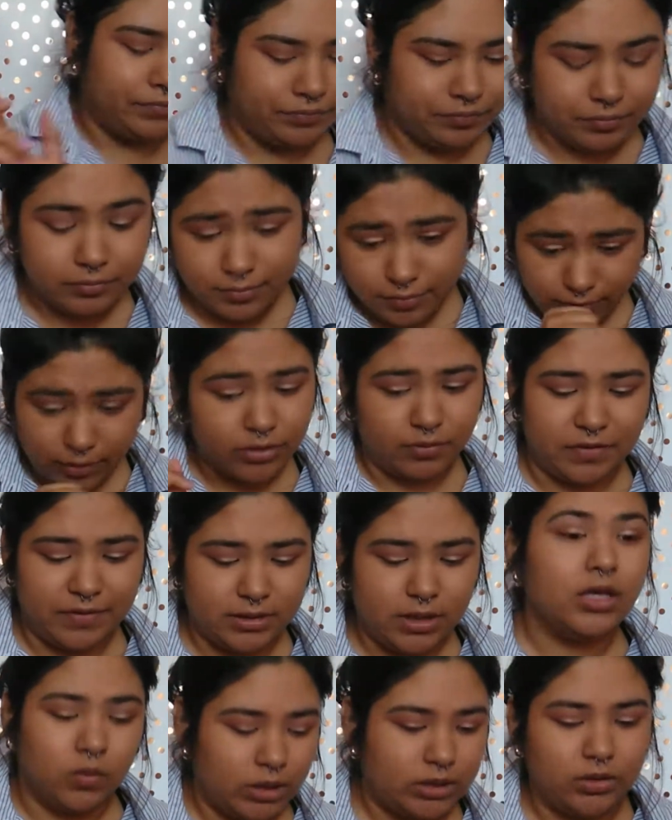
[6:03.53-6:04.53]
Now going
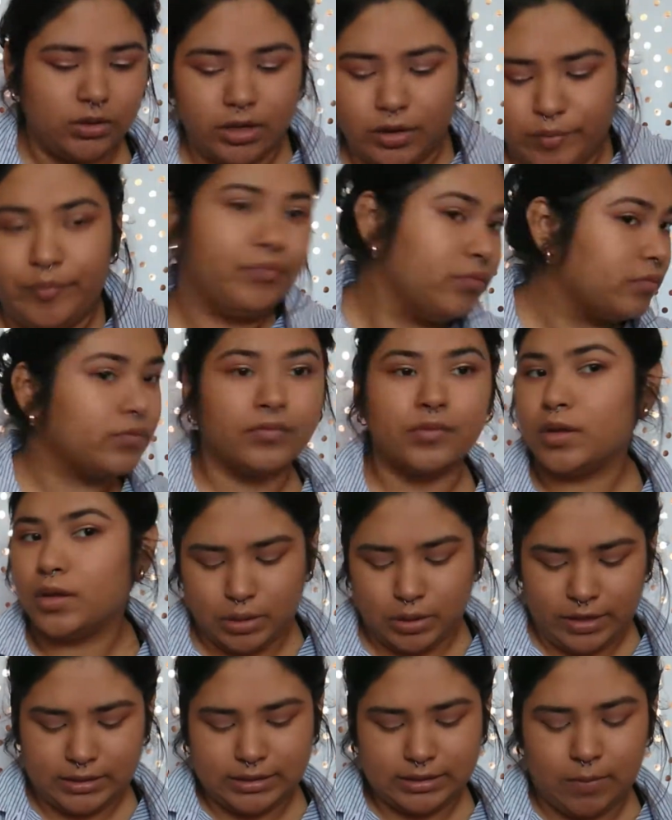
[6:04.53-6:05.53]
back with our highlighter
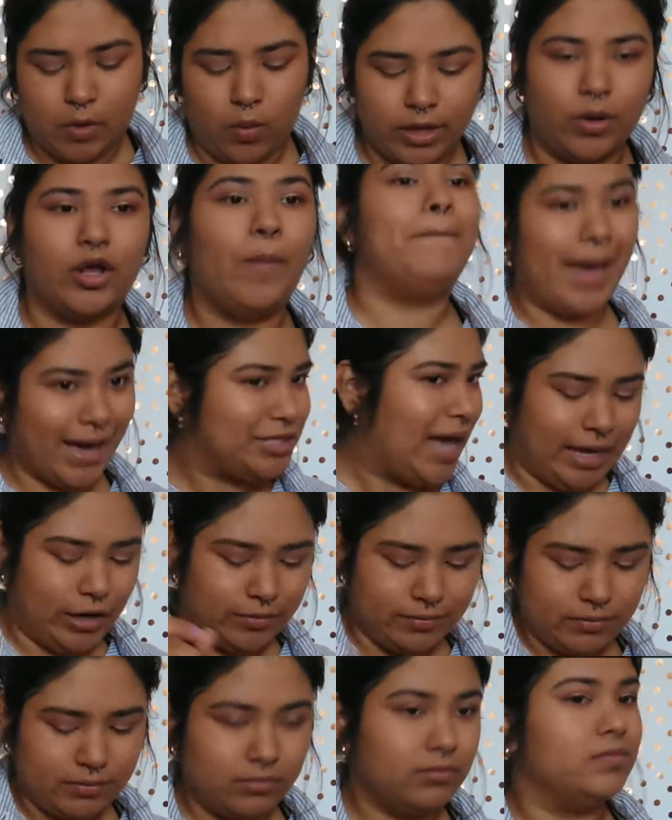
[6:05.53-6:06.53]
from Wet n Wild and our
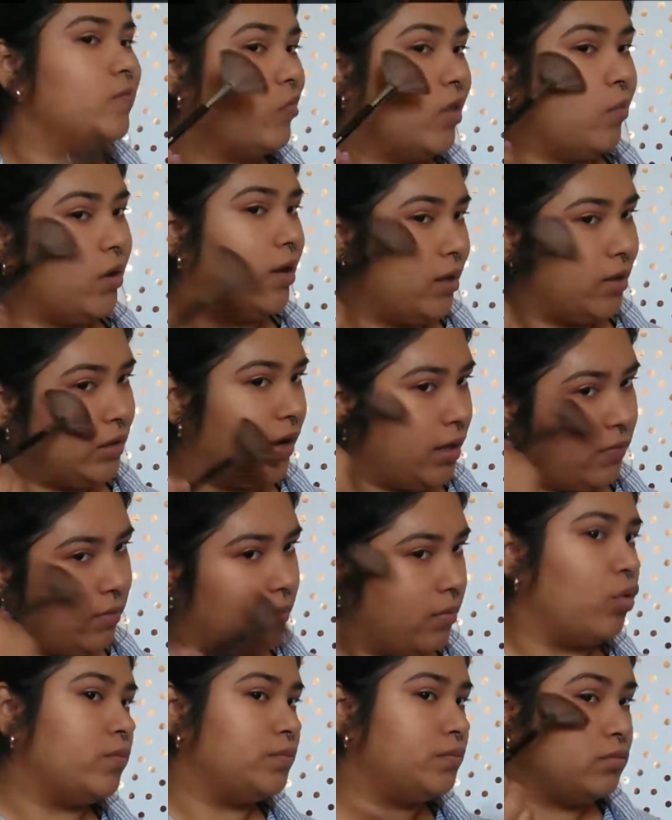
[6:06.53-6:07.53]
brush from Morphe, we're going to
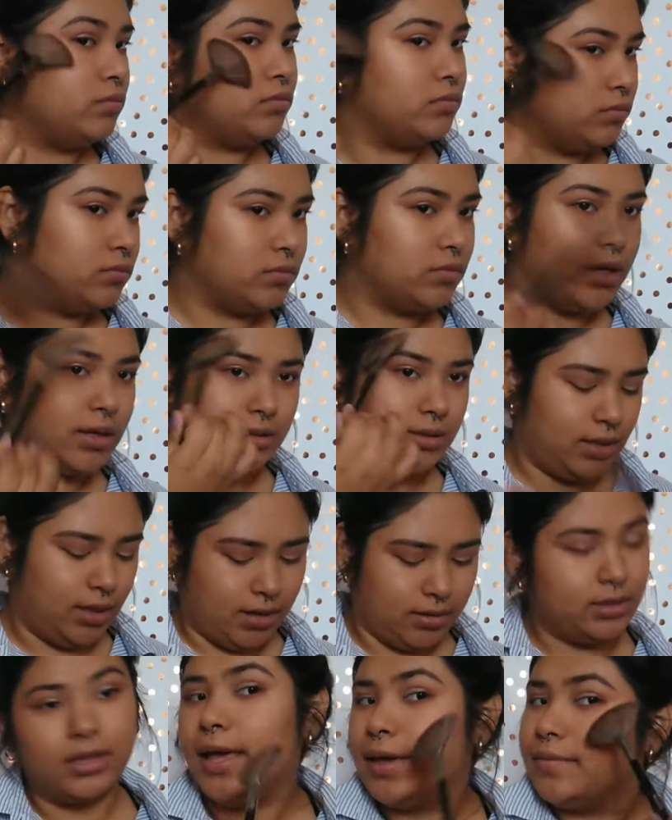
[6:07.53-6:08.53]
highlight our
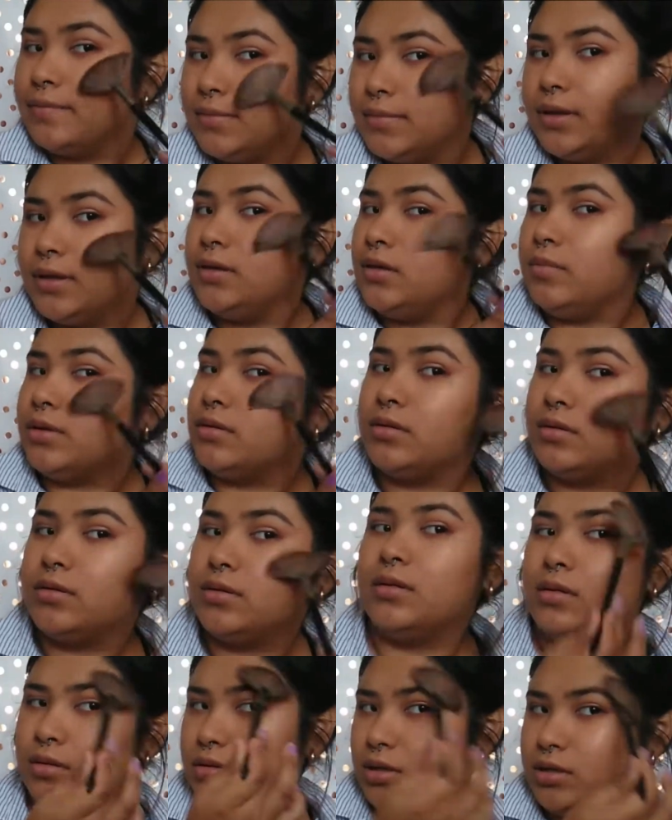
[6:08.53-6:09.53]
face
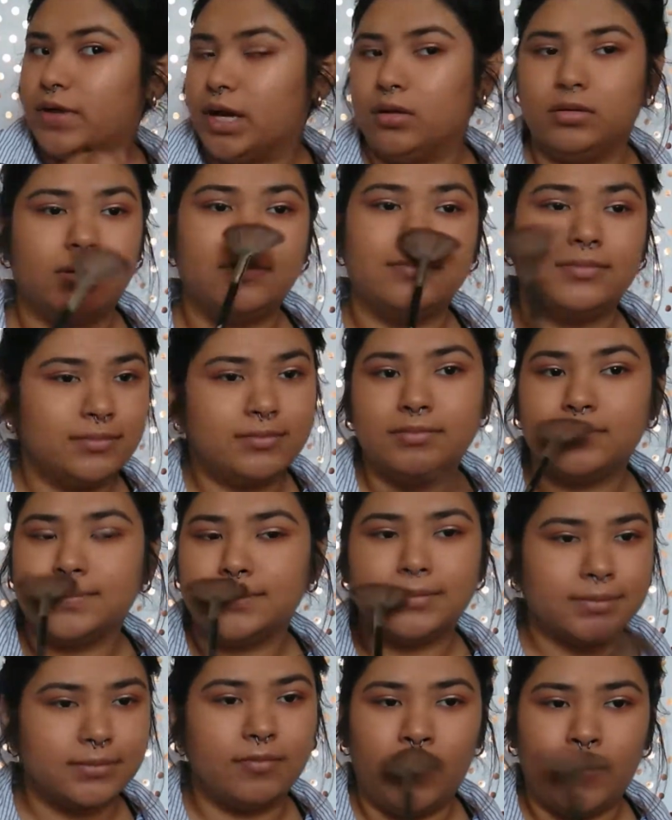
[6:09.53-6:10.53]
again
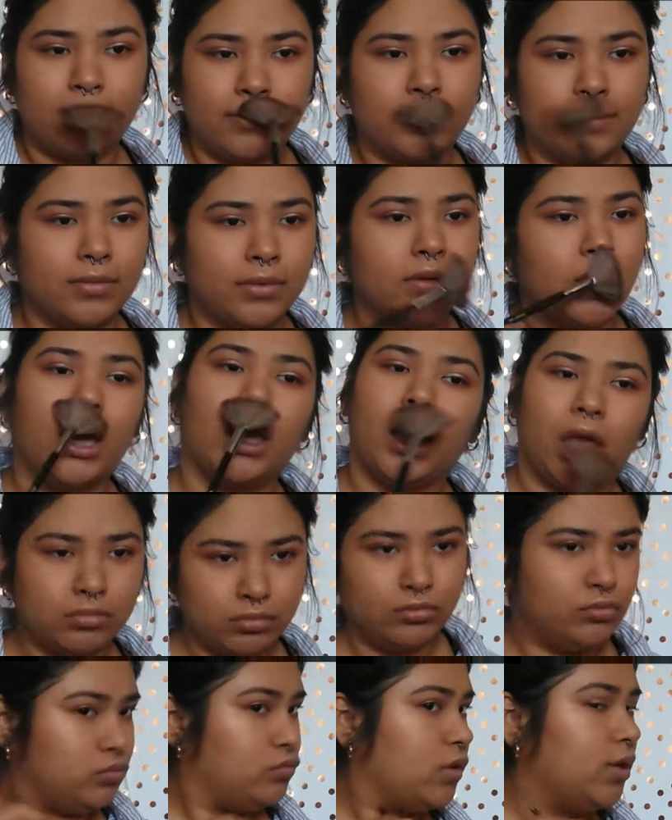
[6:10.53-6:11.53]
because this just is going to
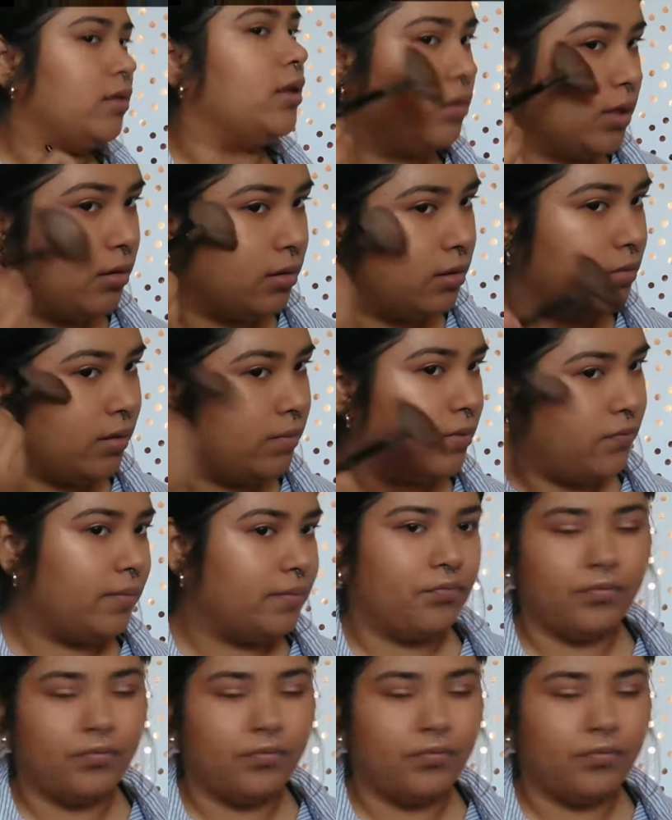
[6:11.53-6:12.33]
intensify the highlight.